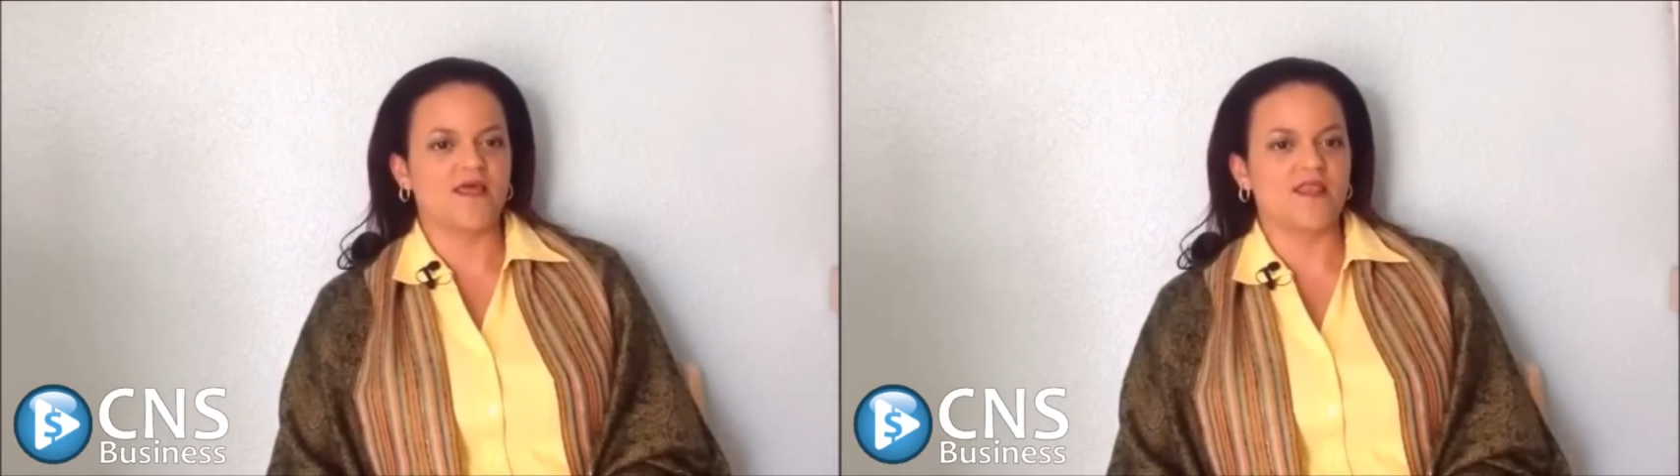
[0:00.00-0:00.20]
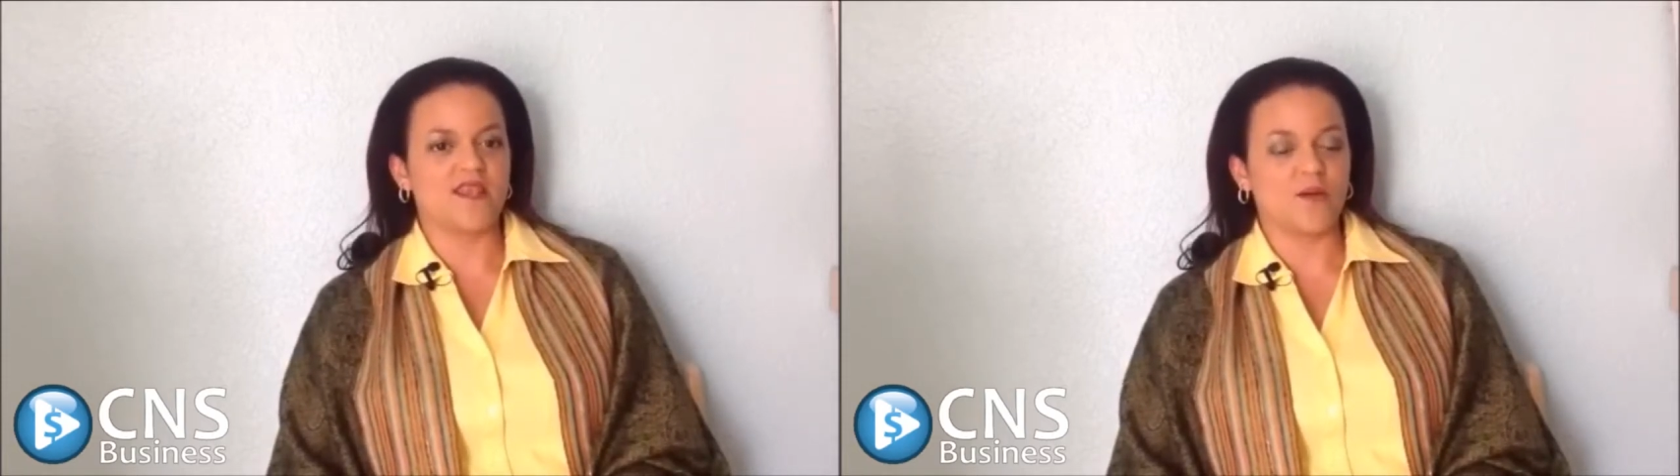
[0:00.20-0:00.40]

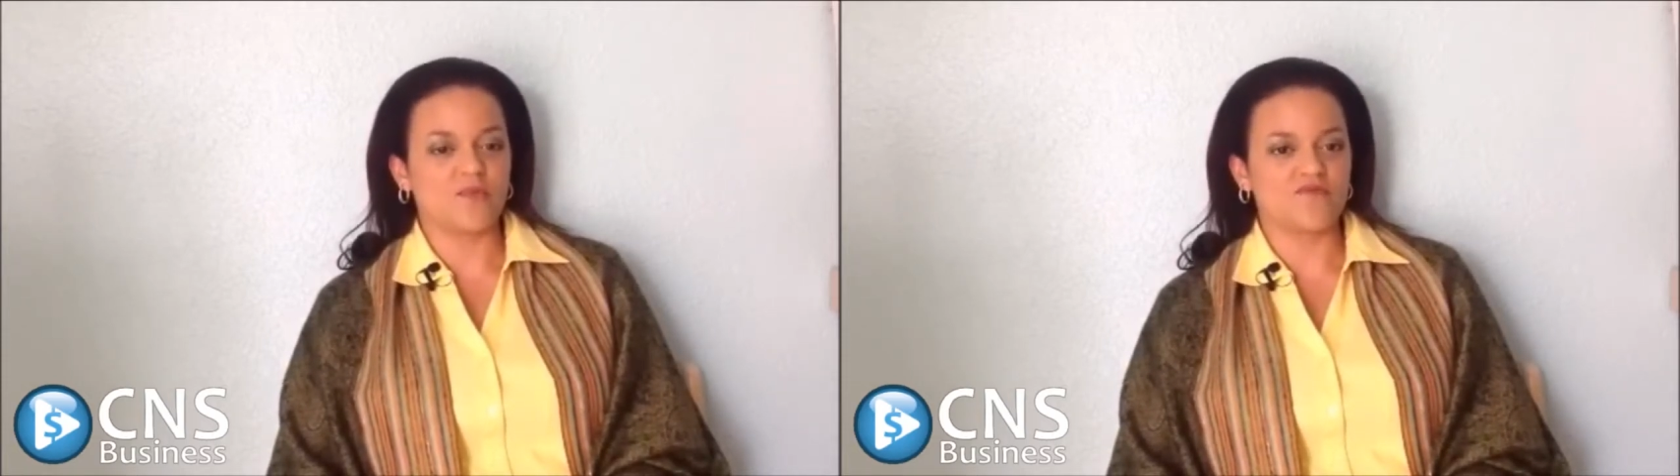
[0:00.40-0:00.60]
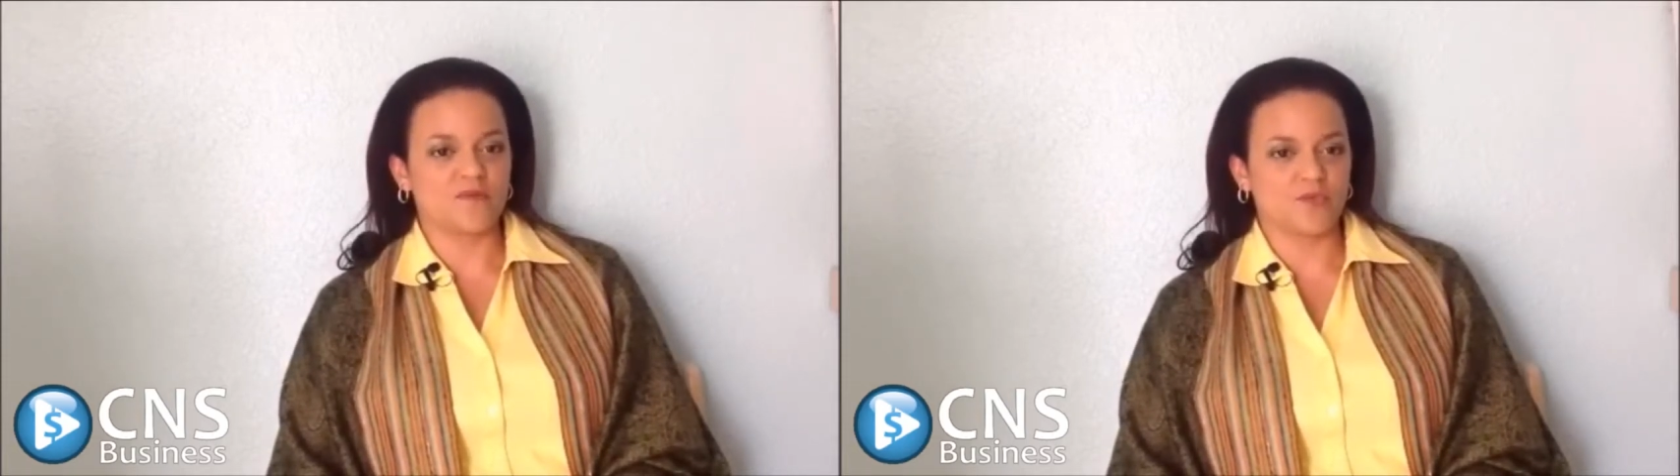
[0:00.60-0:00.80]
A
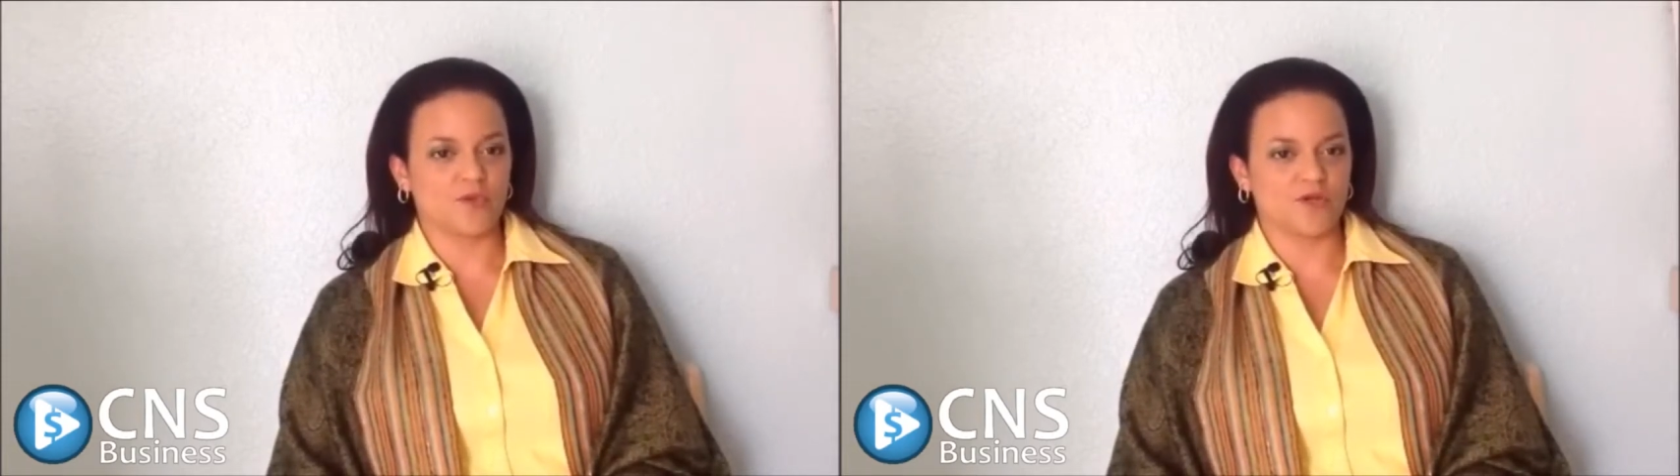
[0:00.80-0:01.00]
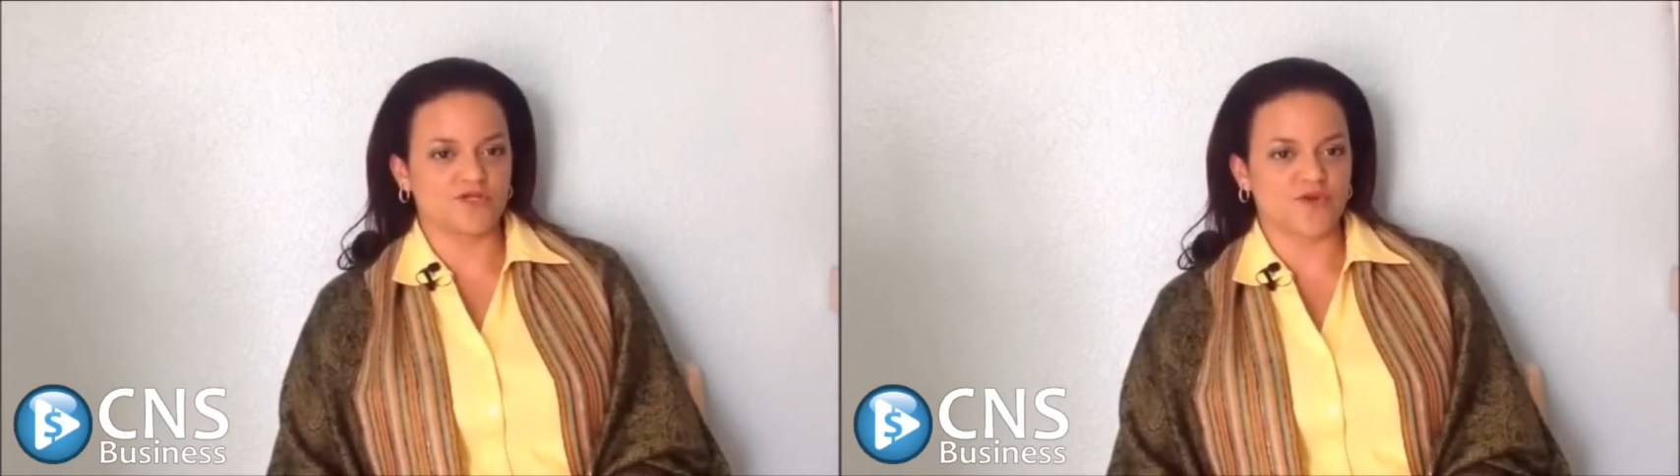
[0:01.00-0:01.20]
number of
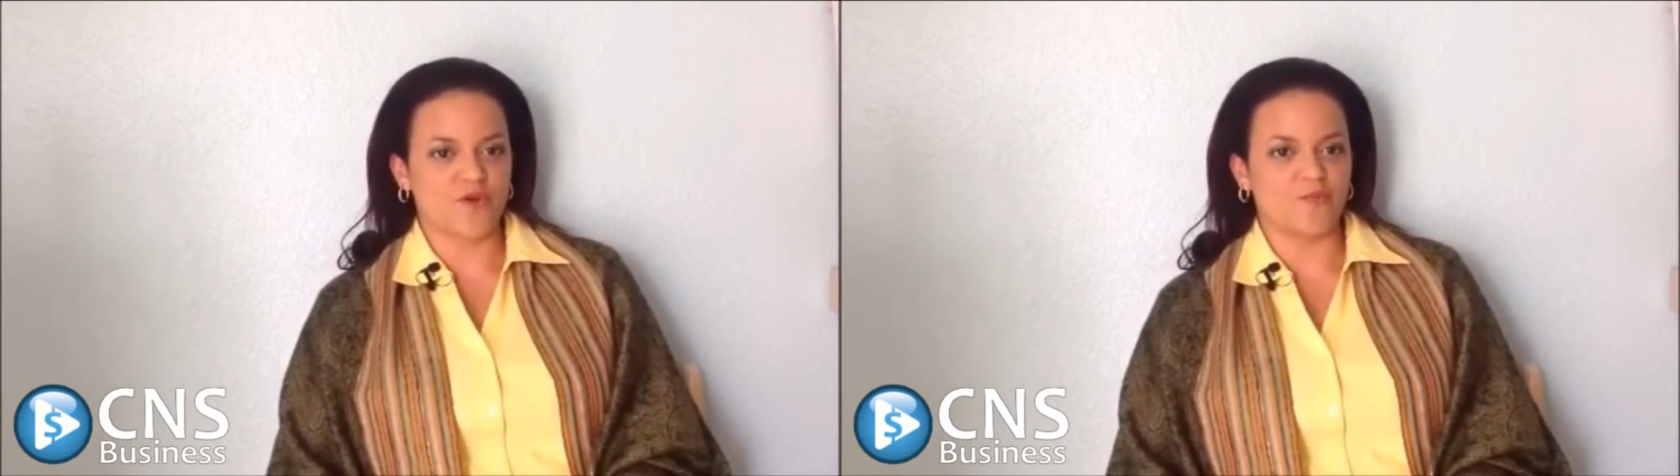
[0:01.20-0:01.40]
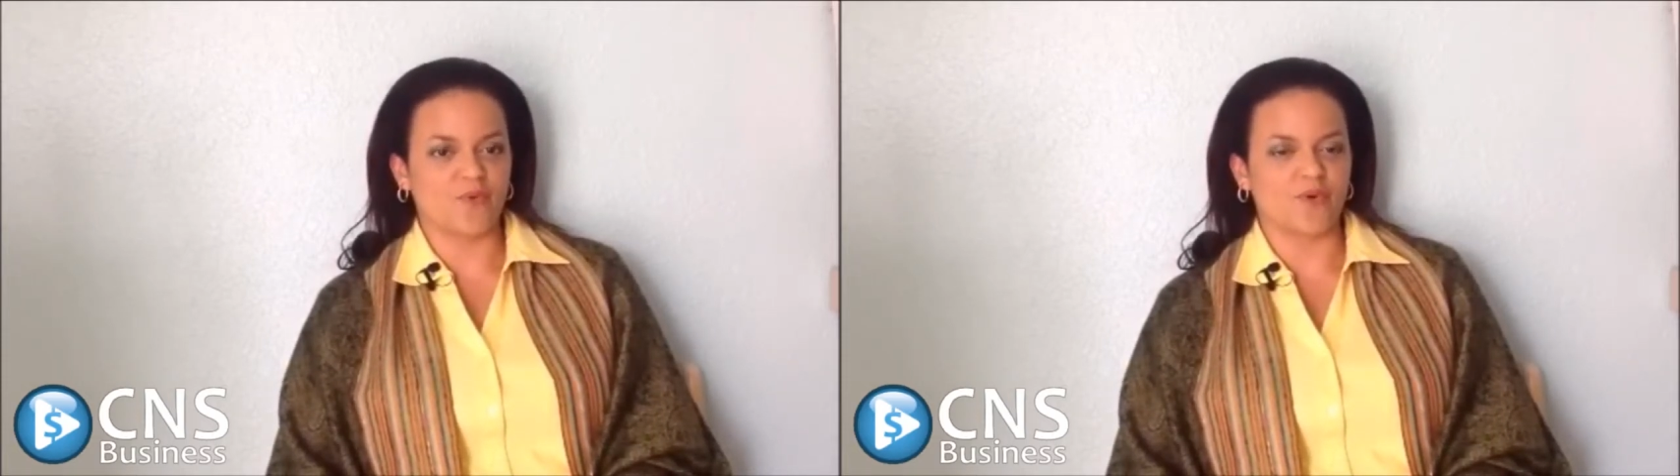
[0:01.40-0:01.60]
employers are
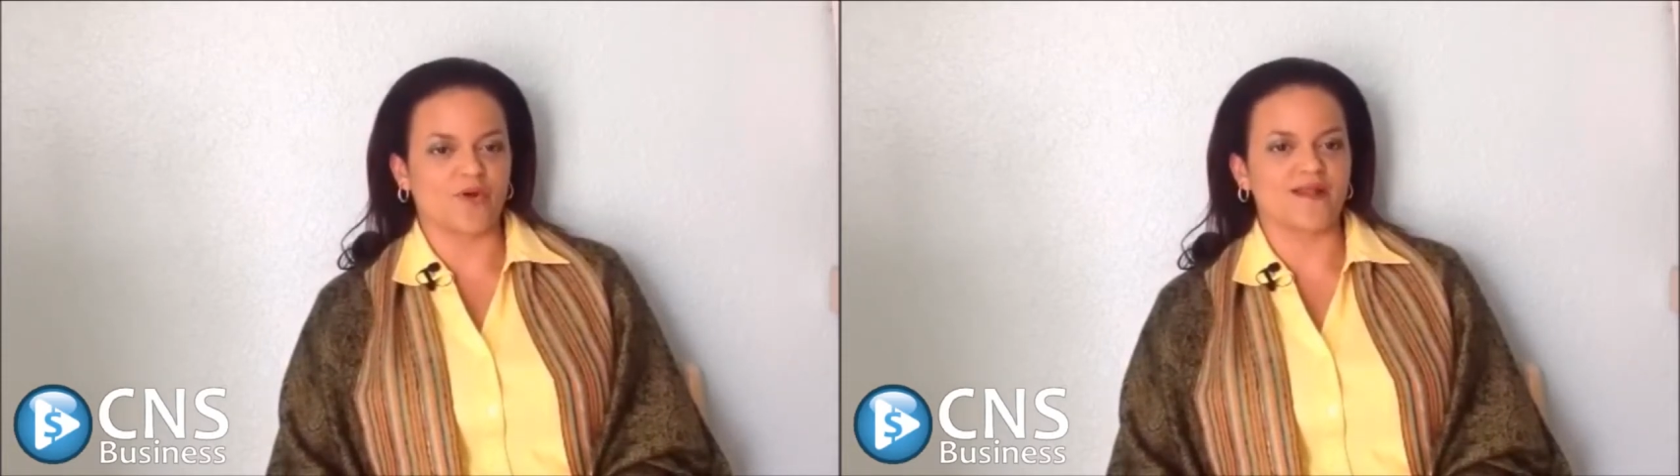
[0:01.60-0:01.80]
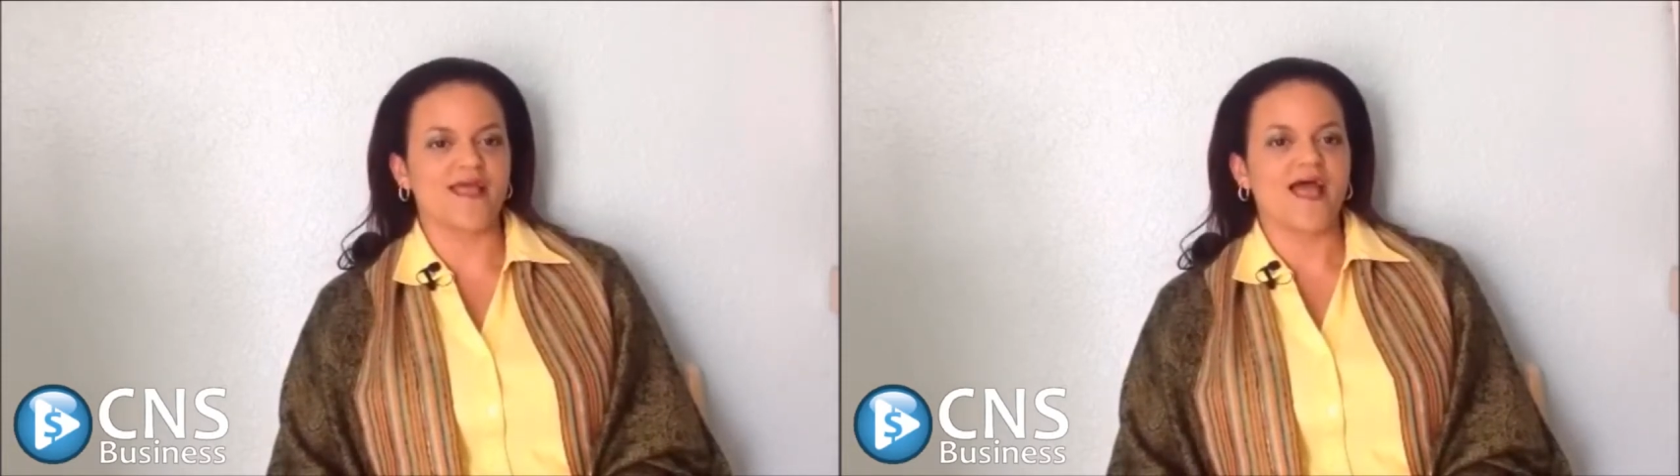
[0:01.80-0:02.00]
on
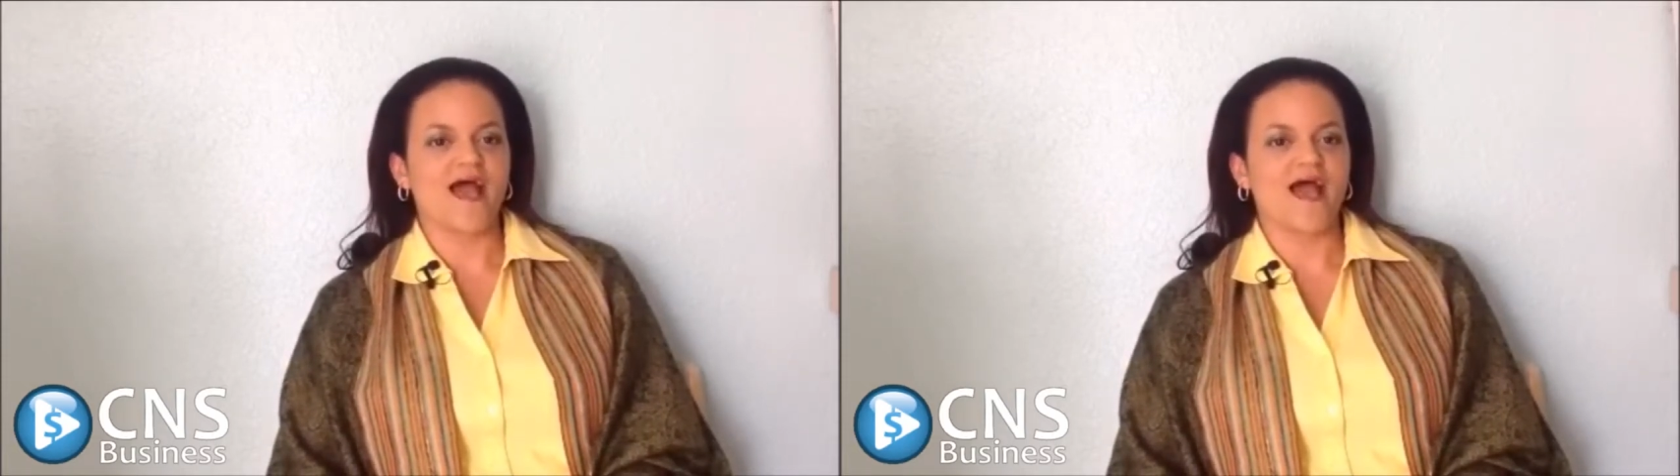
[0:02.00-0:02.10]
board